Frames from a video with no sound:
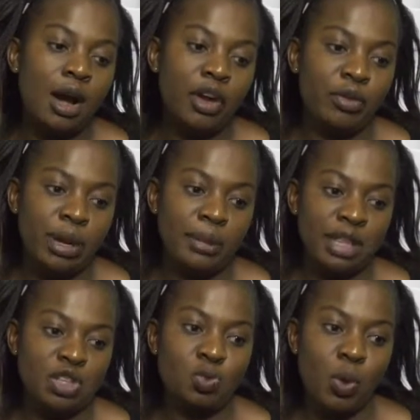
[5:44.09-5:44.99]
I remember
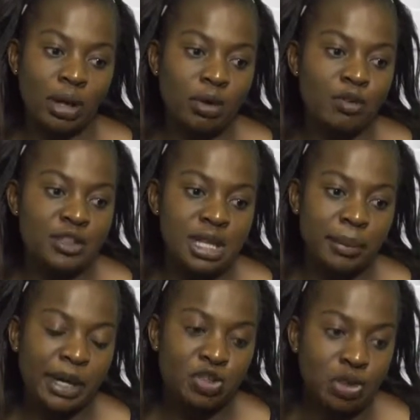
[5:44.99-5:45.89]
there's one officer in
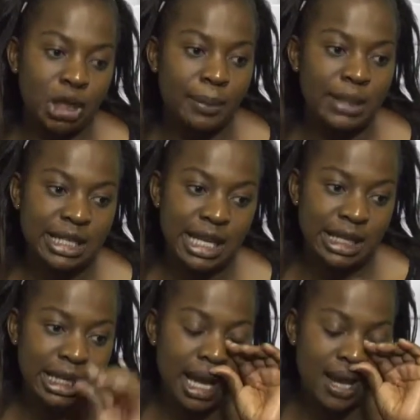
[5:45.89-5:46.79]
particular, Mtlatlandlela.